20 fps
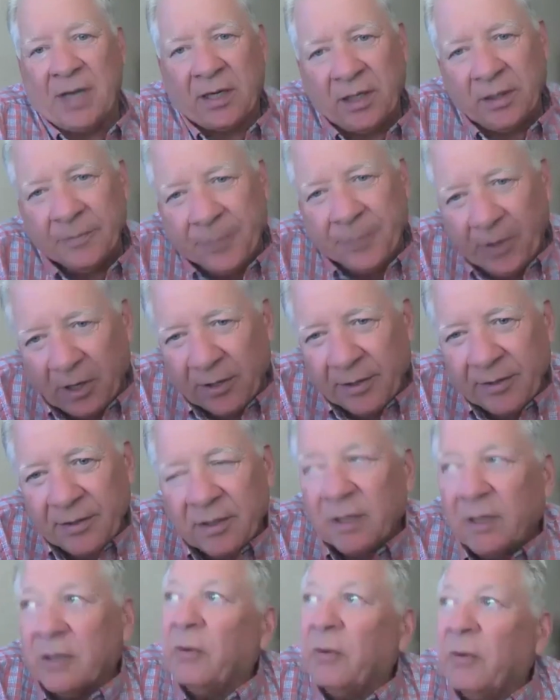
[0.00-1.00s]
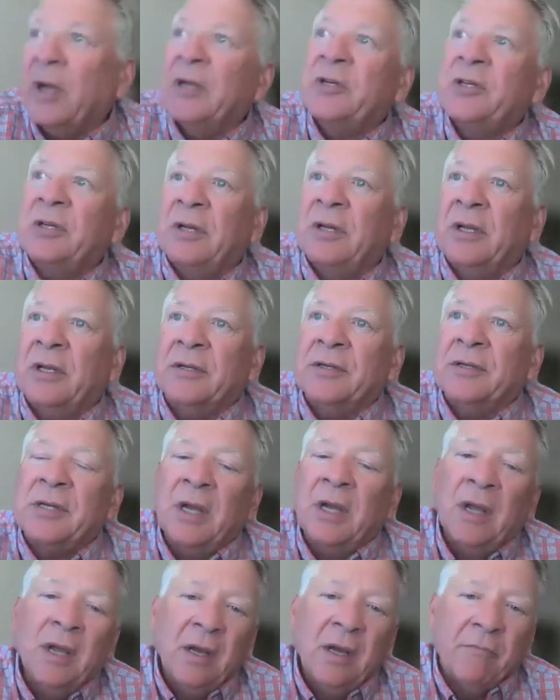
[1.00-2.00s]
The second part of the equation
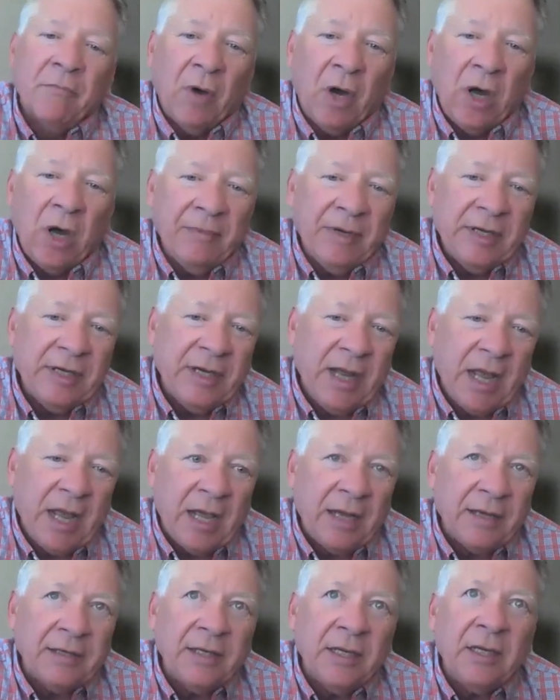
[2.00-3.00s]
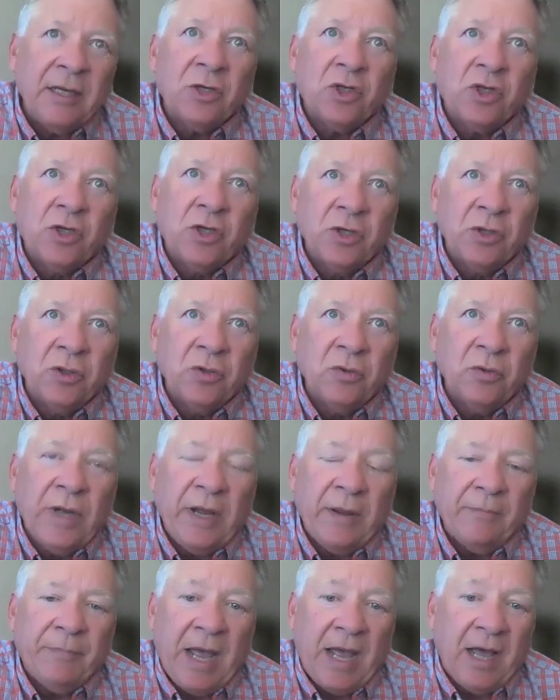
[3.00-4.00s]
is mom and dad need
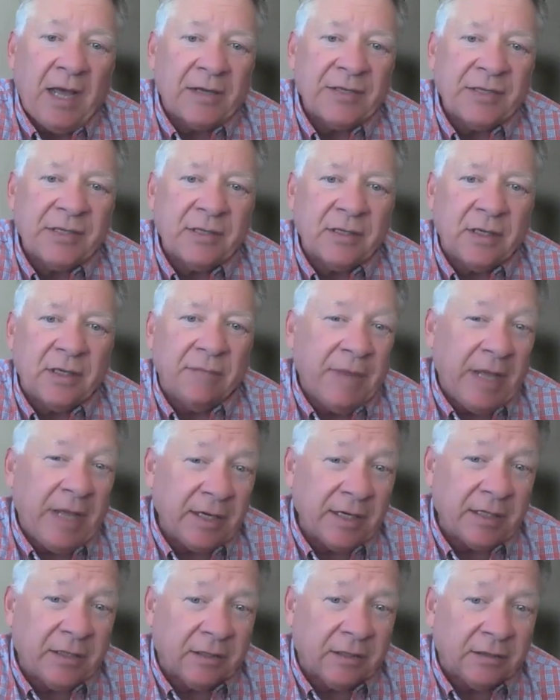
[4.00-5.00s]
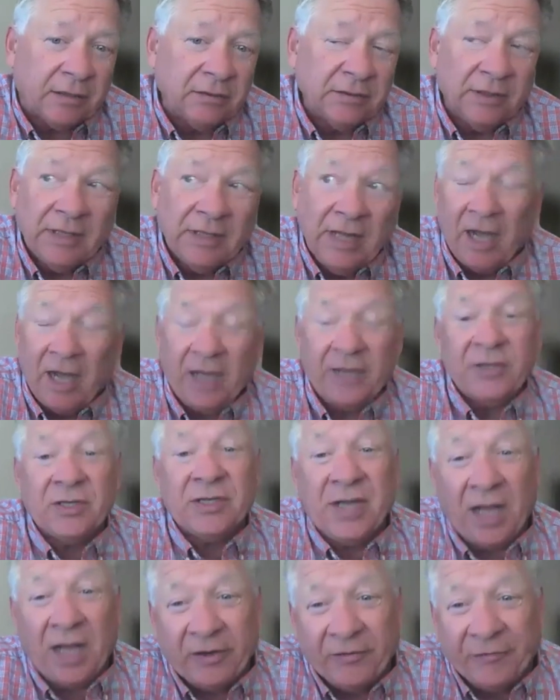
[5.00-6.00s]
to pass a medical. I
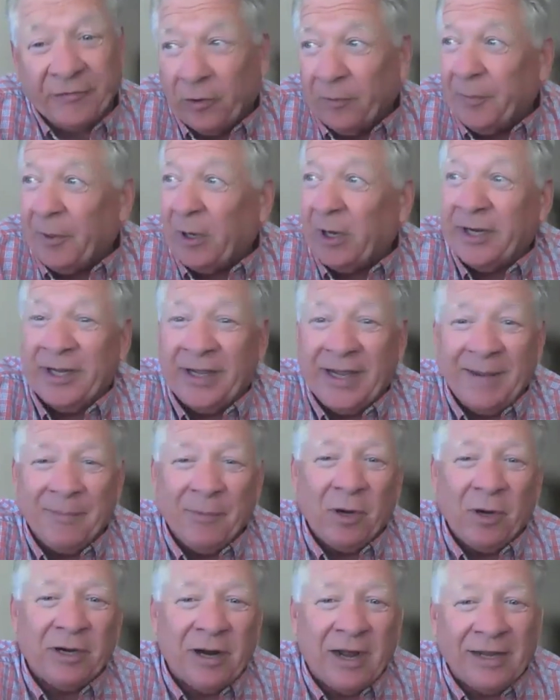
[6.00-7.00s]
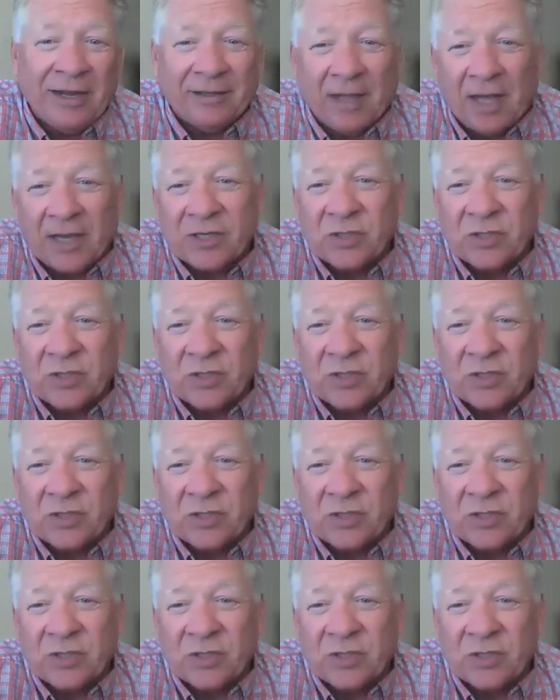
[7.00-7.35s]
just had a full body MRI